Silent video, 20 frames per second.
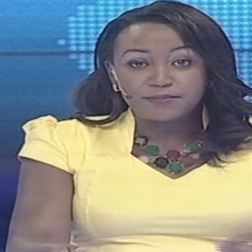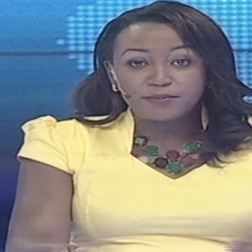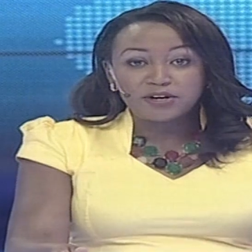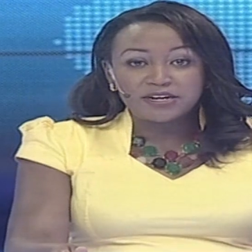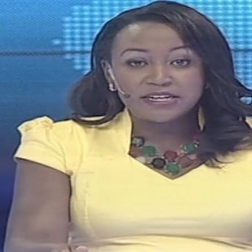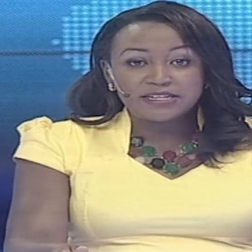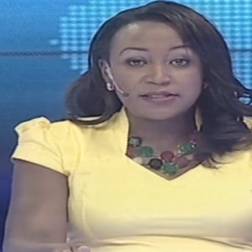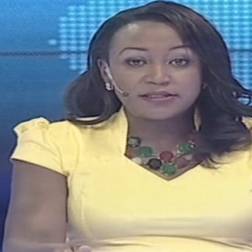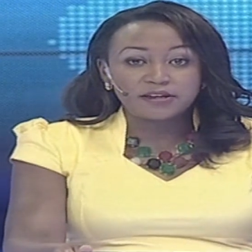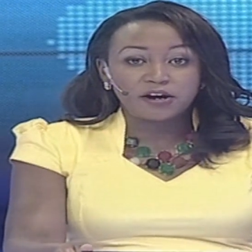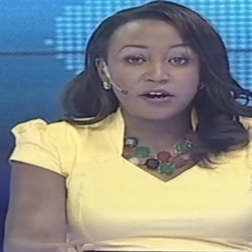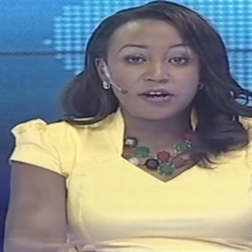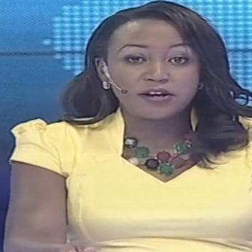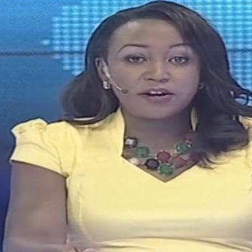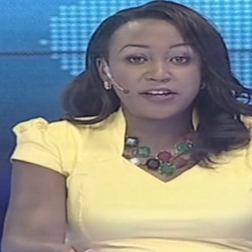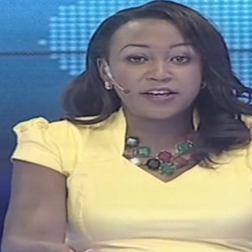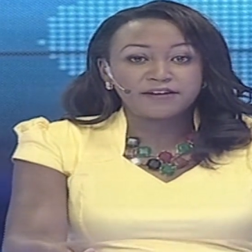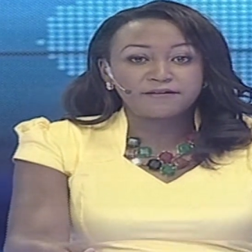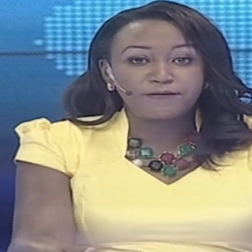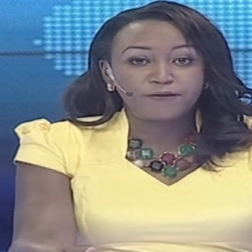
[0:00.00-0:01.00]
police are
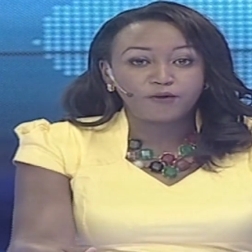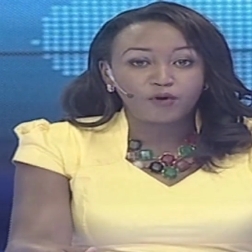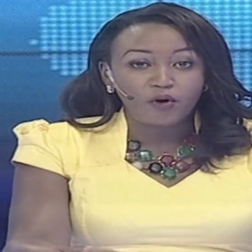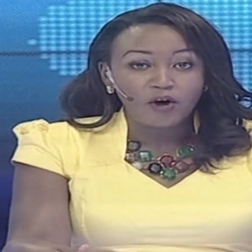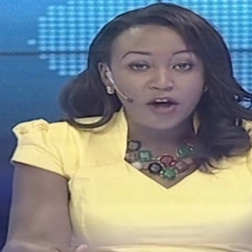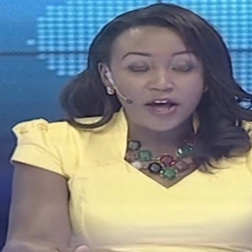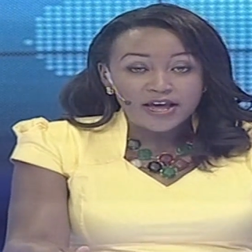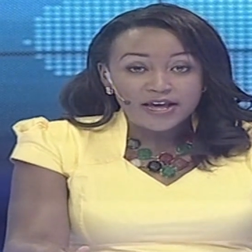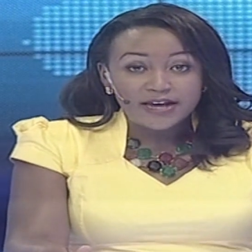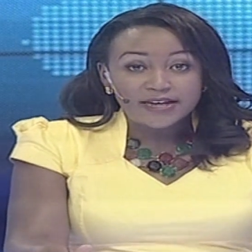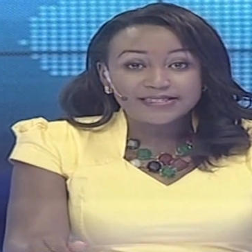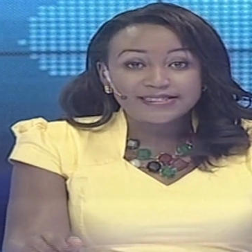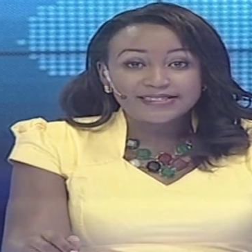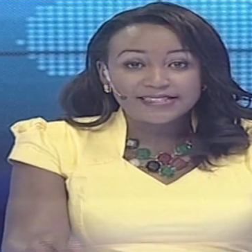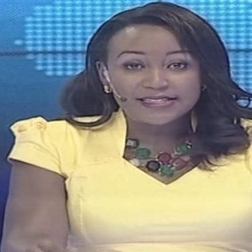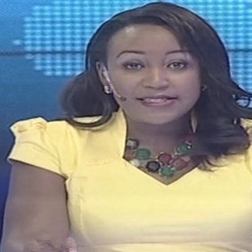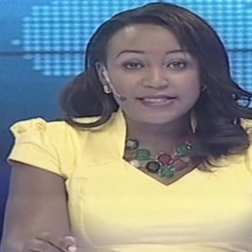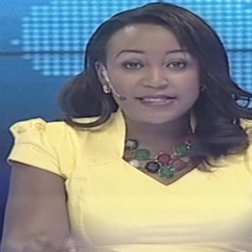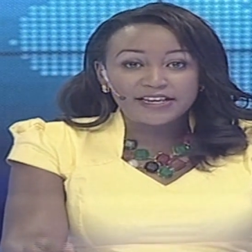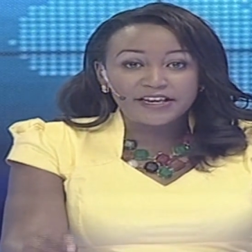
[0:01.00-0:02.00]
looking for a
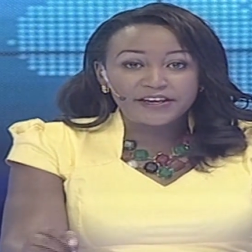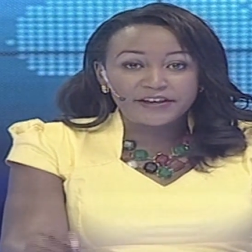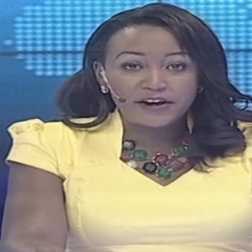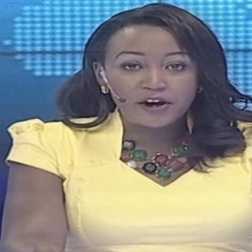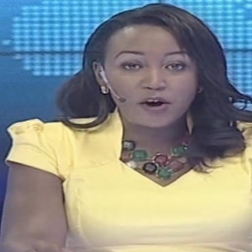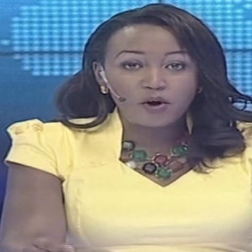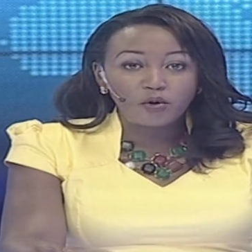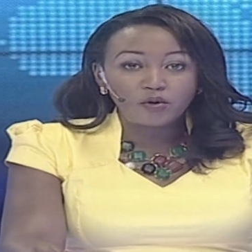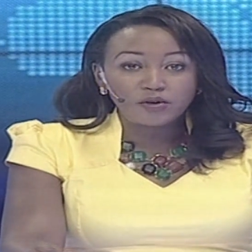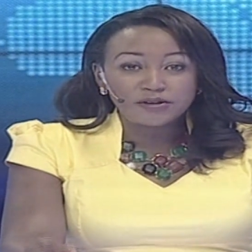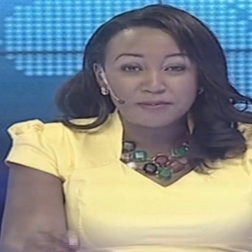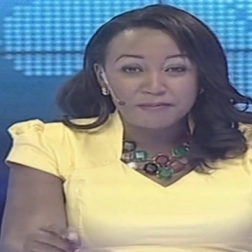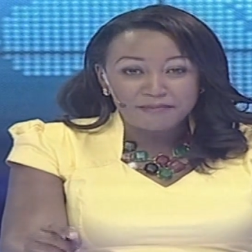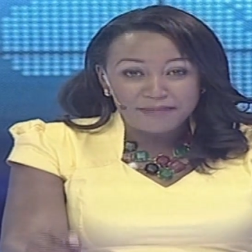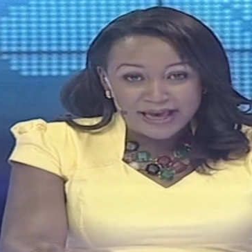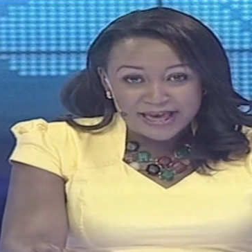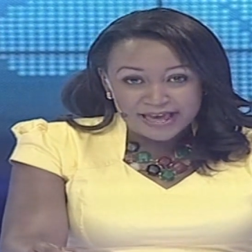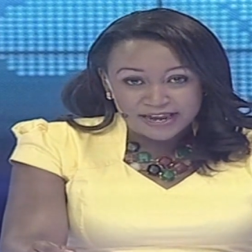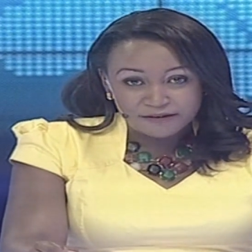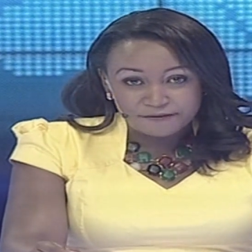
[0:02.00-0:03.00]
60-year-old
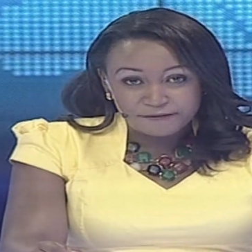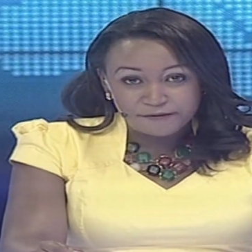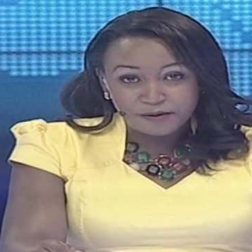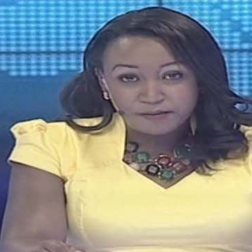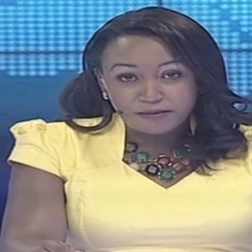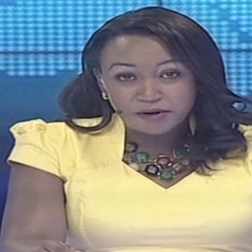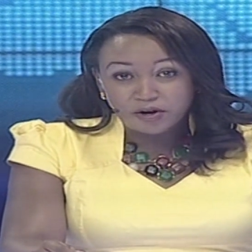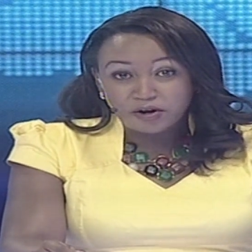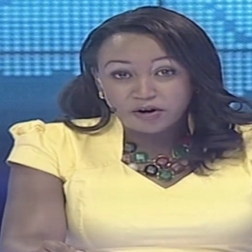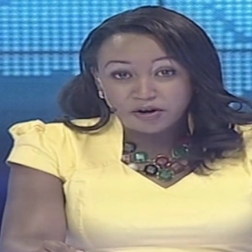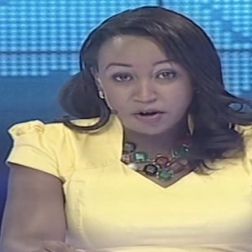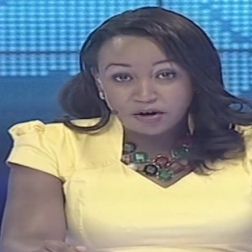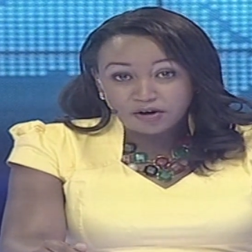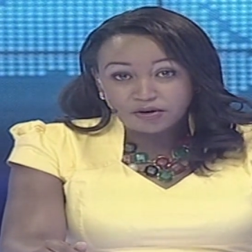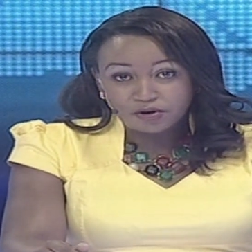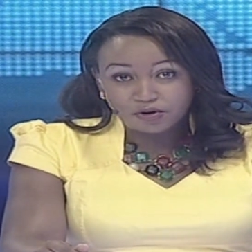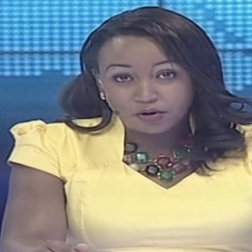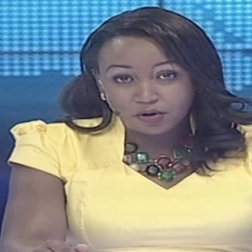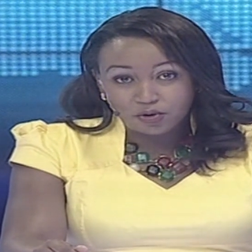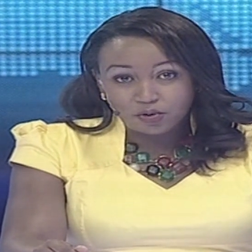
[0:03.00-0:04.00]
man from
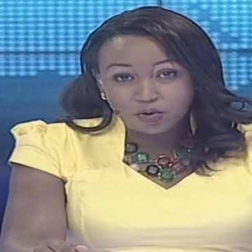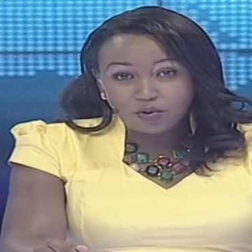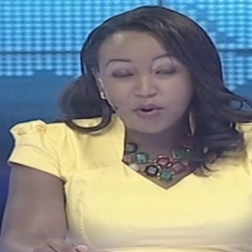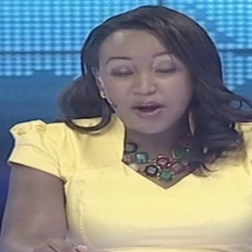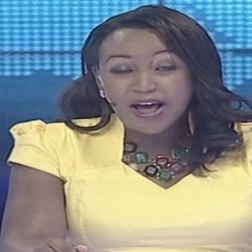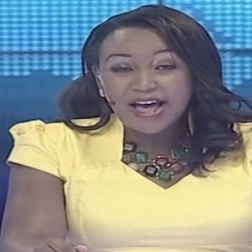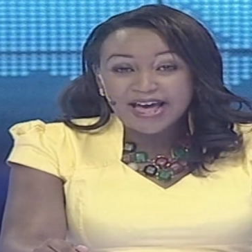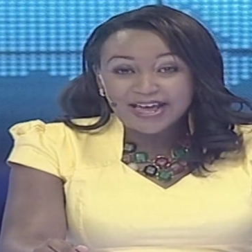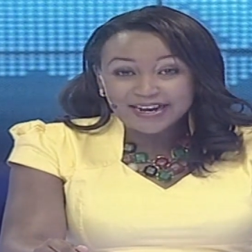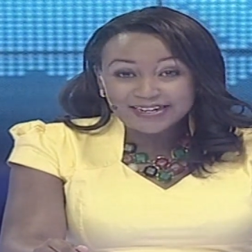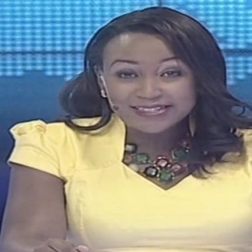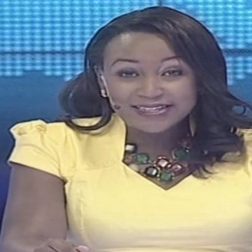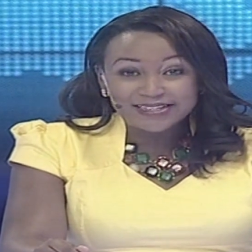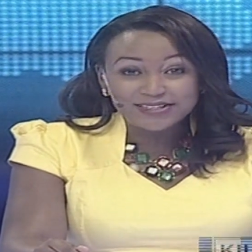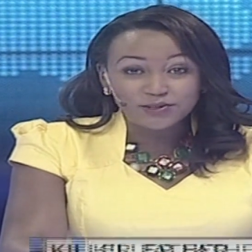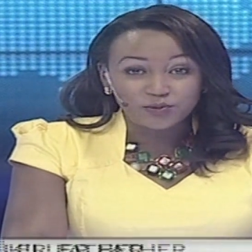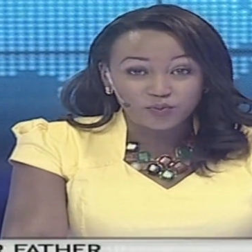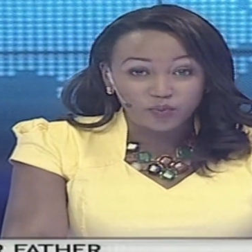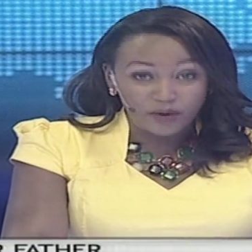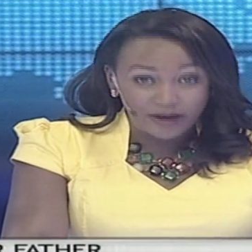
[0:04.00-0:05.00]
Mlolongo who hacked
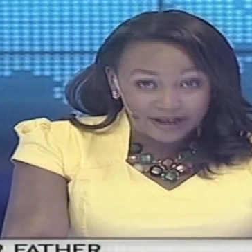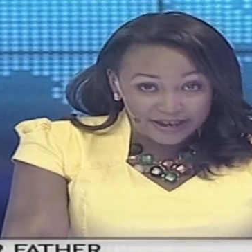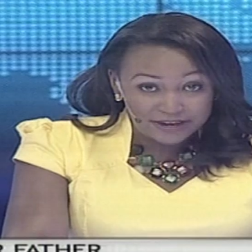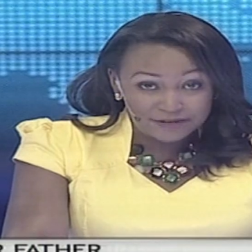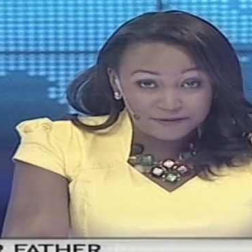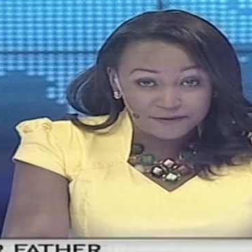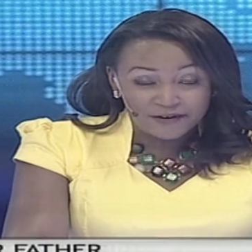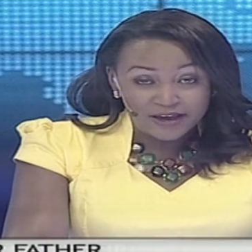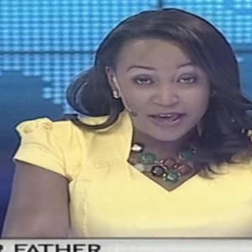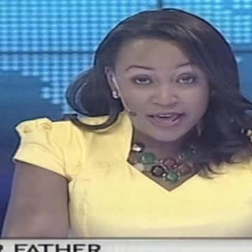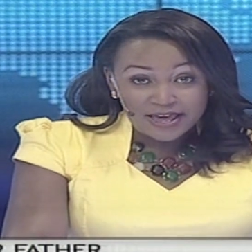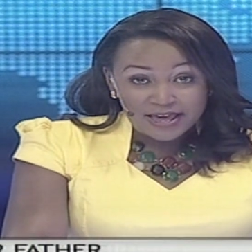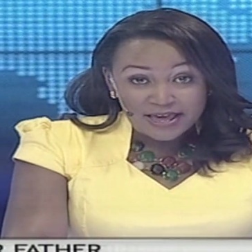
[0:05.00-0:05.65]
his wife